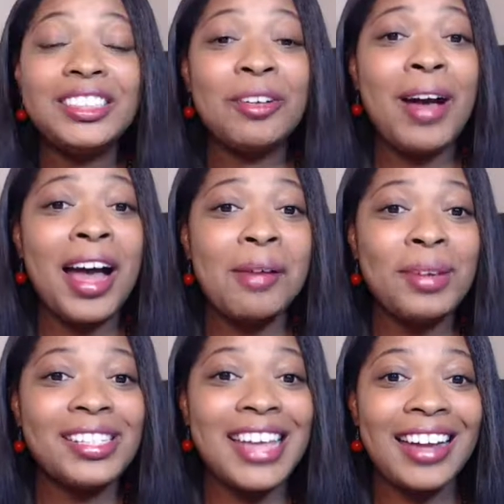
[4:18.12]
So I'm
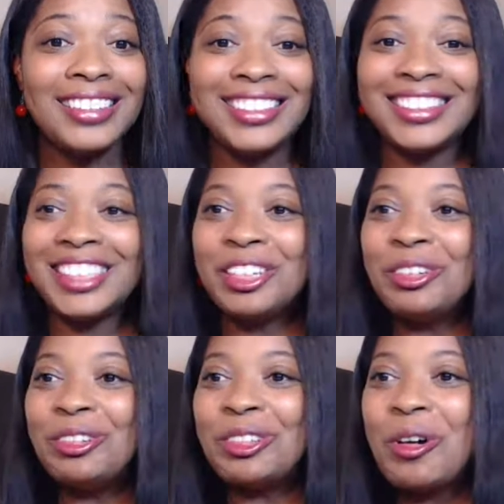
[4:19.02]
excited to see
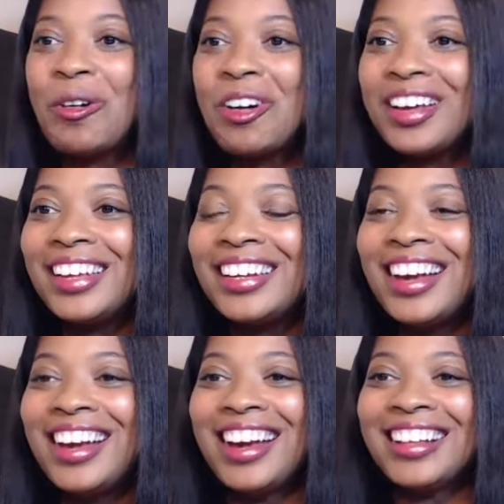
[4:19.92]
who's on.
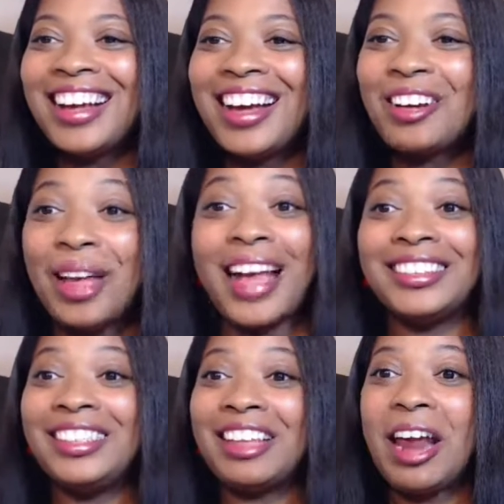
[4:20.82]
I
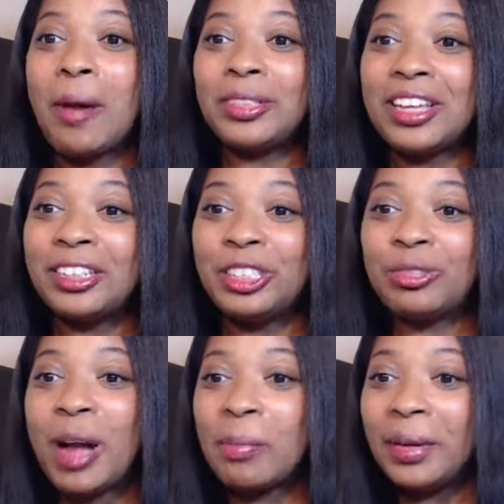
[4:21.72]
actually thought I was going to
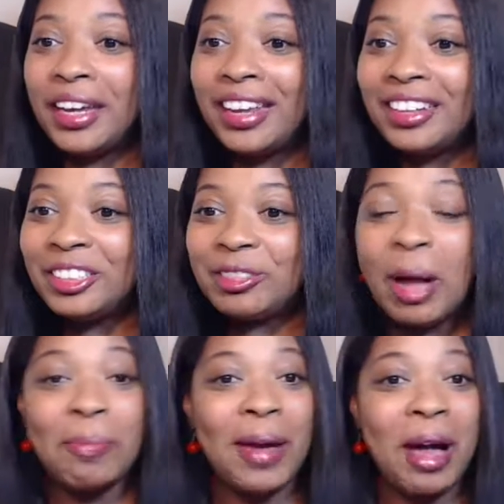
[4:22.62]
drop in and
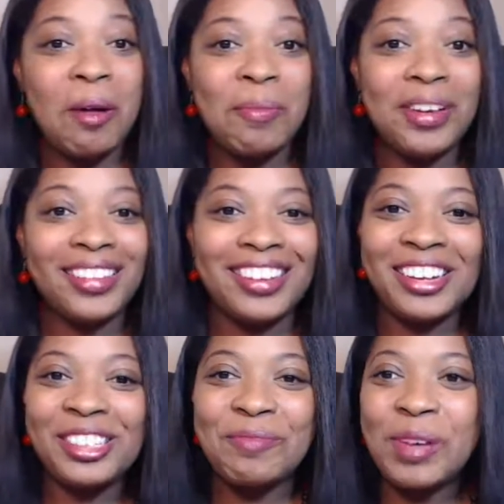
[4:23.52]
drop out, but there
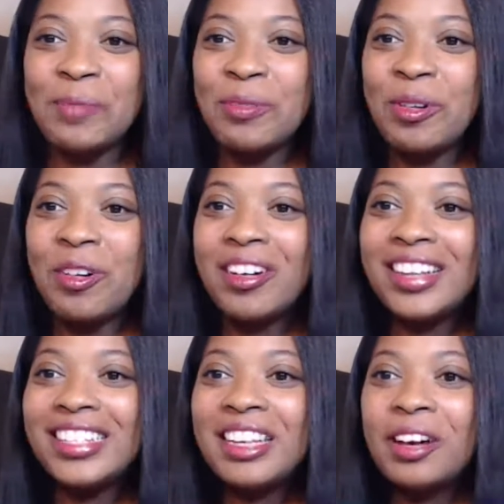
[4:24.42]
are some people
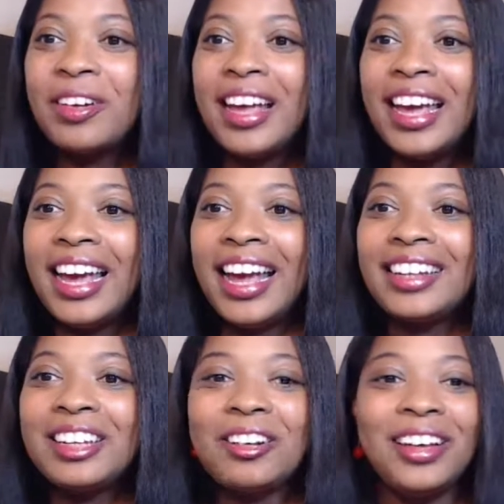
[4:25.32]
on. So
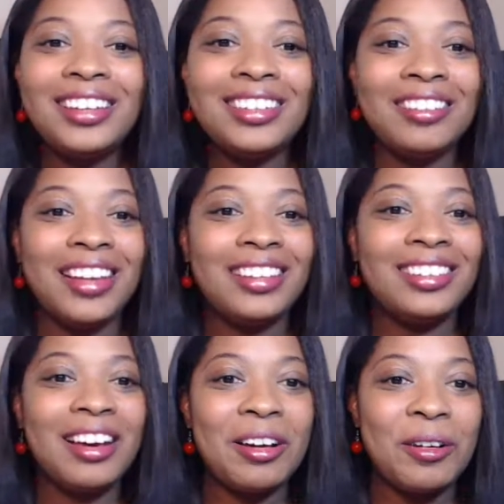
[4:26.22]
hello, hello,
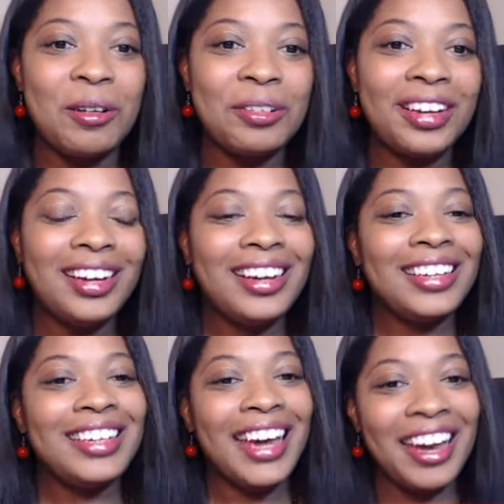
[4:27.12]
hello.
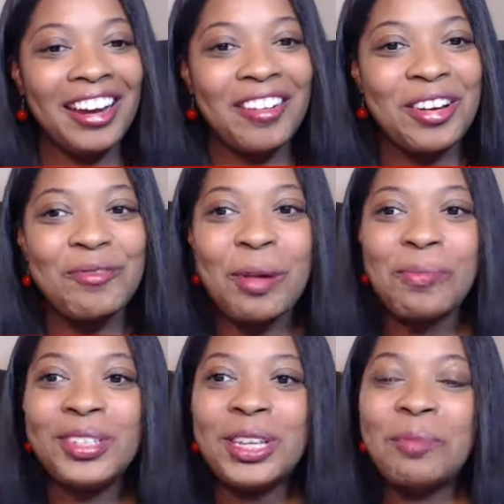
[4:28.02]
Karen,
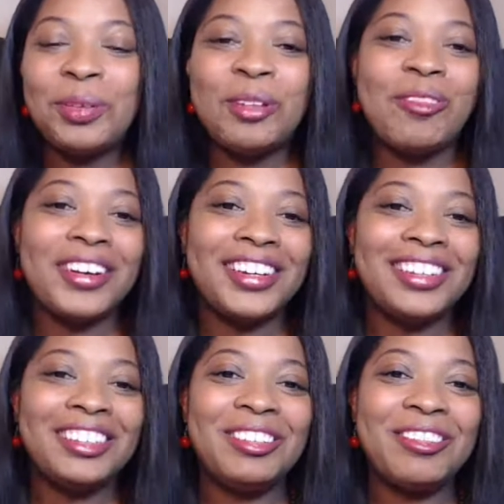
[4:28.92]
representing Peoria,
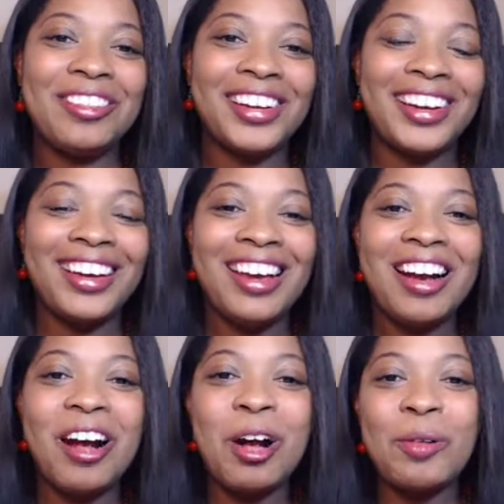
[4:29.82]
Illinois.
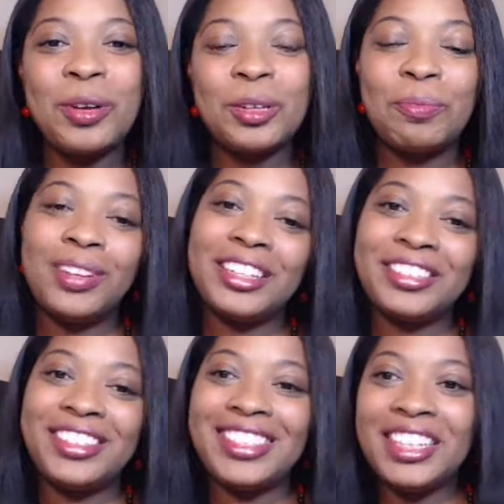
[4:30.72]
Always a
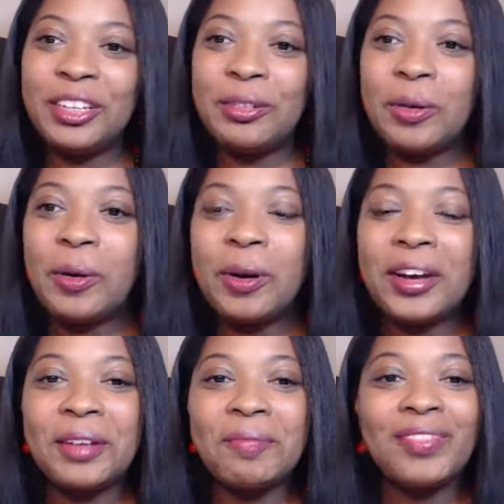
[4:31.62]
pleasure to see you
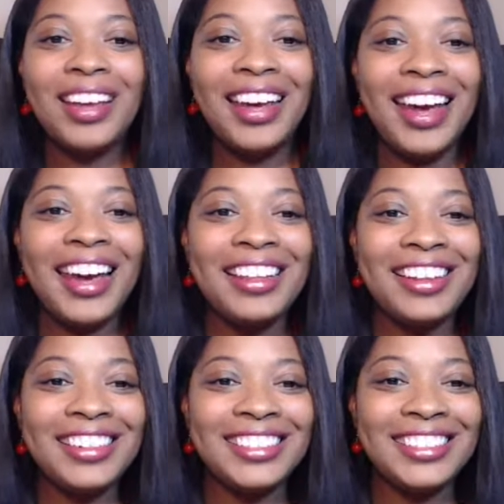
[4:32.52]
on. Hey
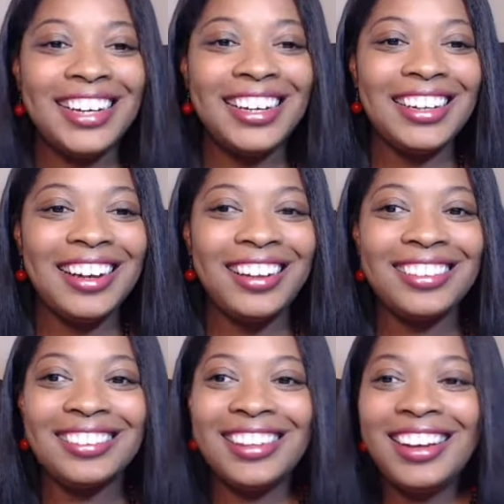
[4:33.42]
there, Sheena.
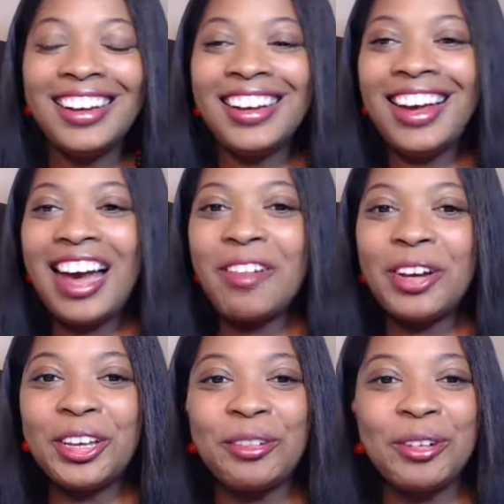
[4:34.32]
How
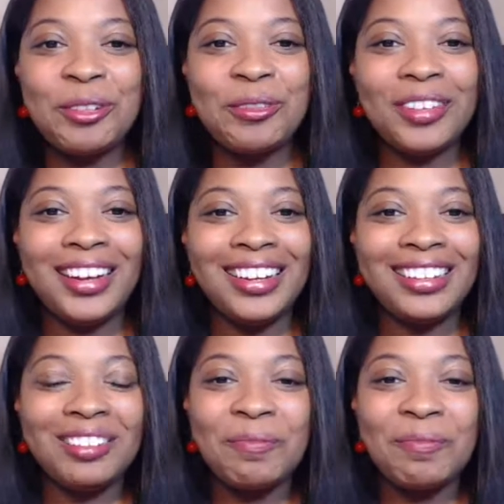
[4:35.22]
are you doing?